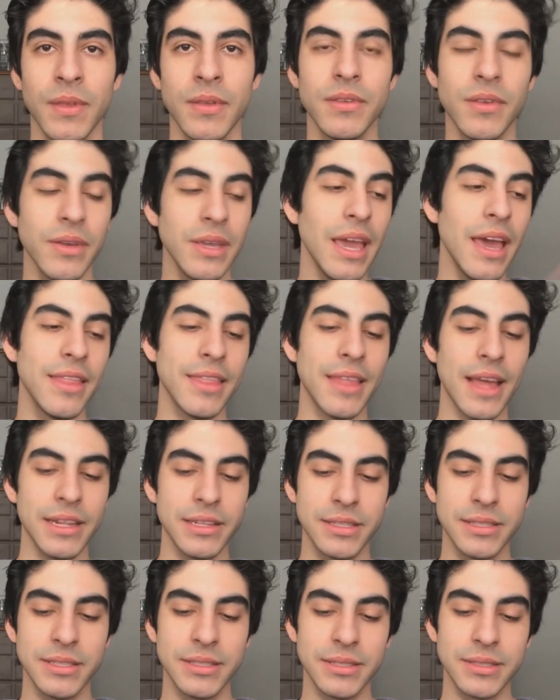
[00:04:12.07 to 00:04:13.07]
So yeah,
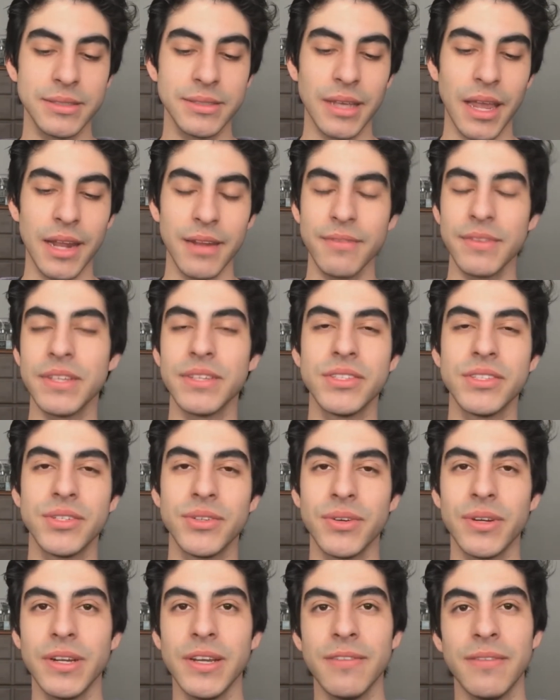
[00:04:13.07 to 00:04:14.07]
that's kind of the
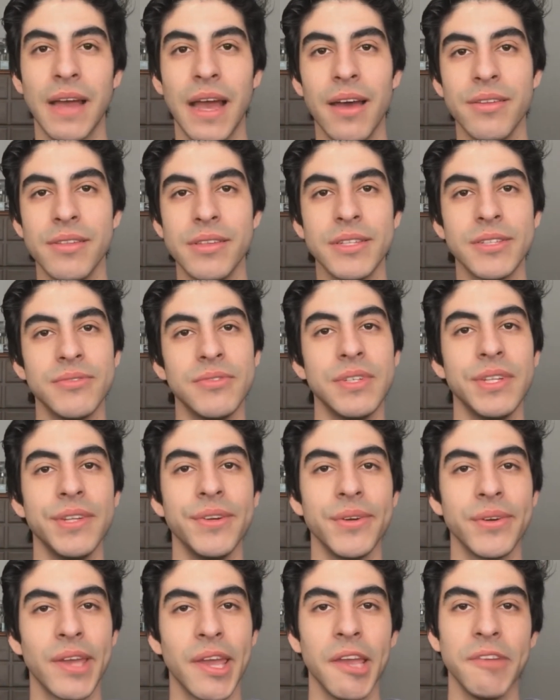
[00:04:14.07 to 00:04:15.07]
story of how this
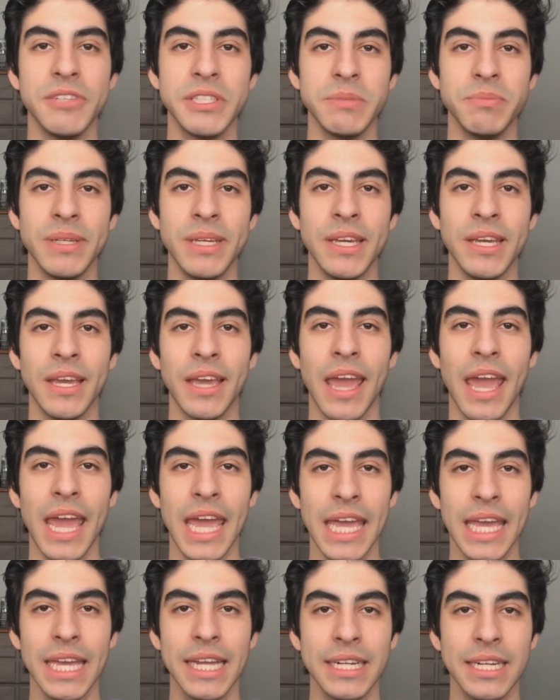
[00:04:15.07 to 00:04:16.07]
video came to be,
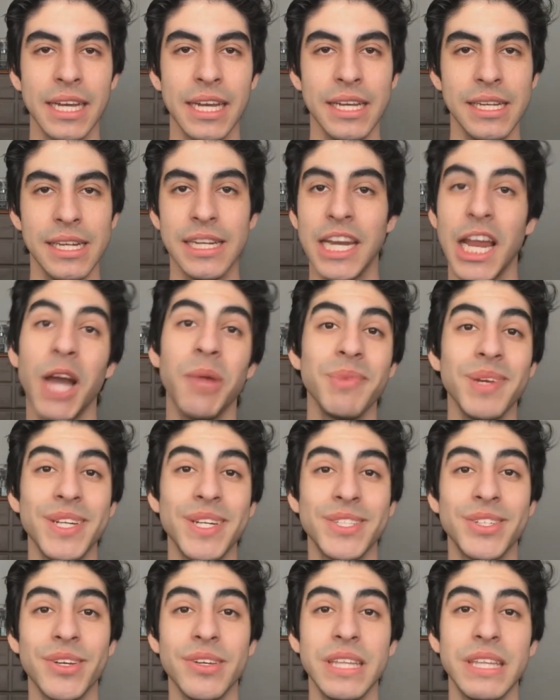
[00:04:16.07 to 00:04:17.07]
and now I'm
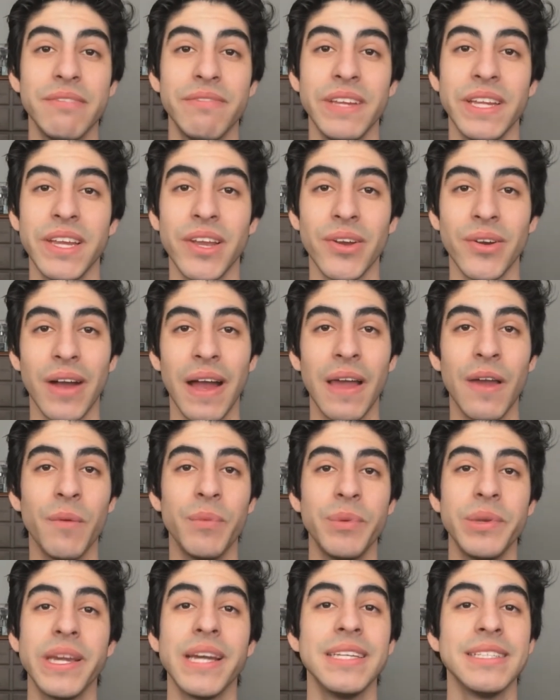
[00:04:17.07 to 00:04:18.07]
gonna show you the video. I
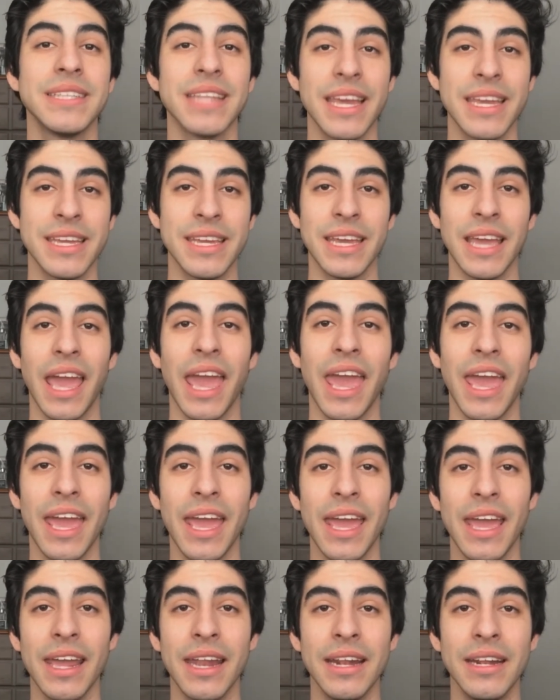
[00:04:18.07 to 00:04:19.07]
hope you guys like it,
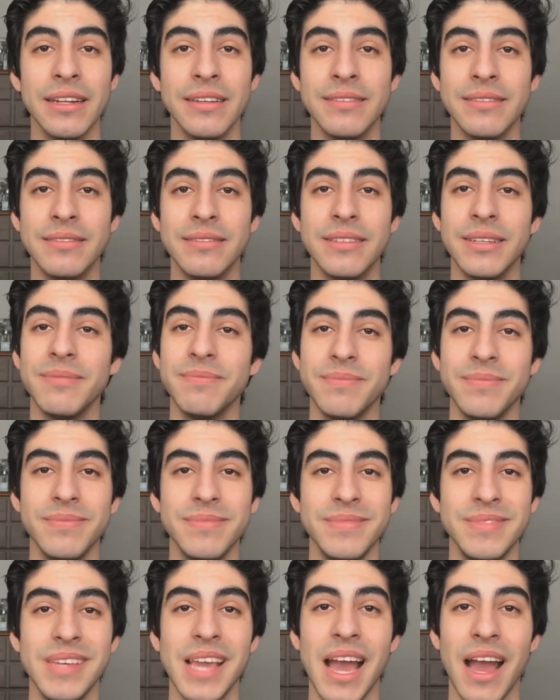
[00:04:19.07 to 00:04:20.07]
and
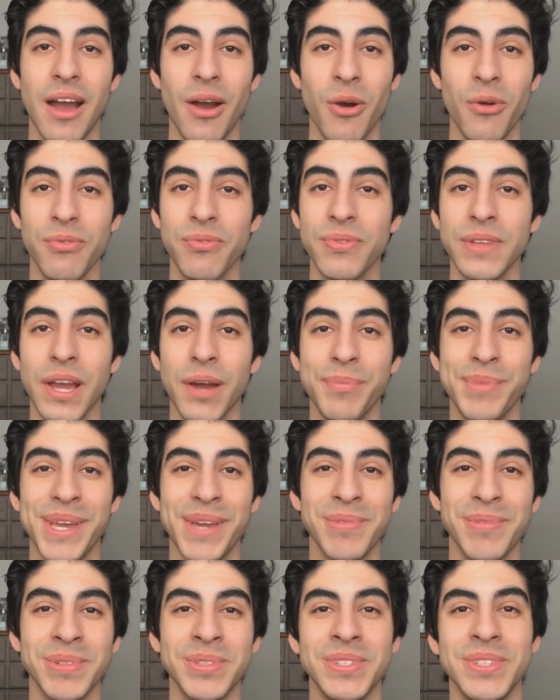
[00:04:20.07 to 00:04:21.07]
yeah, hopefully I'll
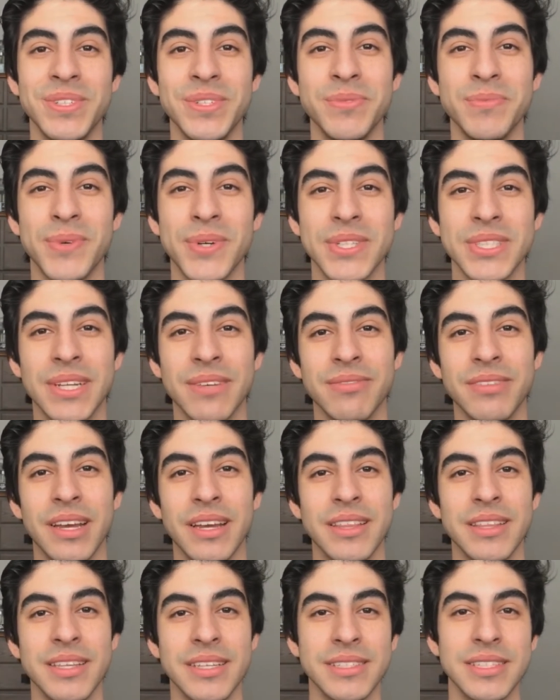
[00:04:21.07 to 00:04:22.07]
be able to do more stuff
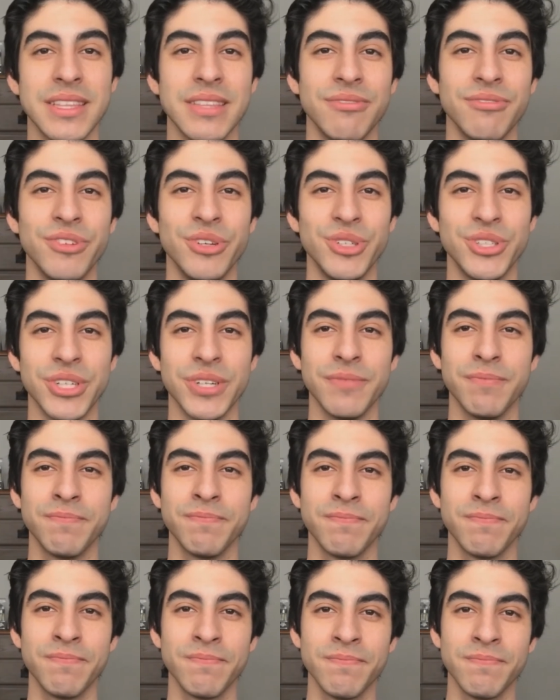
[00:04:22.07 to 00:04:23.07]
like this in the future.
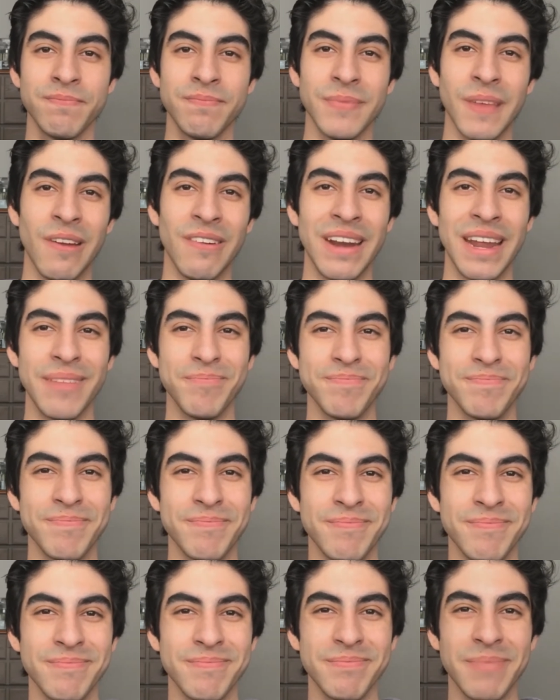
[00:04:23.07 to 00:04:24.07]
Alright,
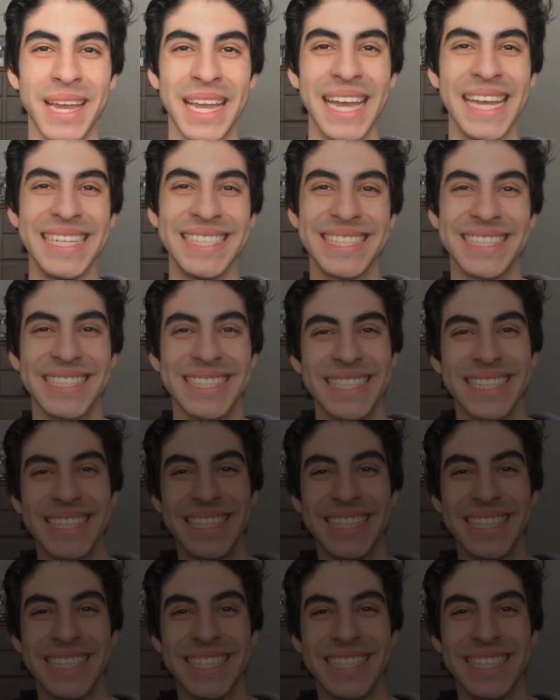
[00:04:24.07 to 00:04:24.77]
bye guys.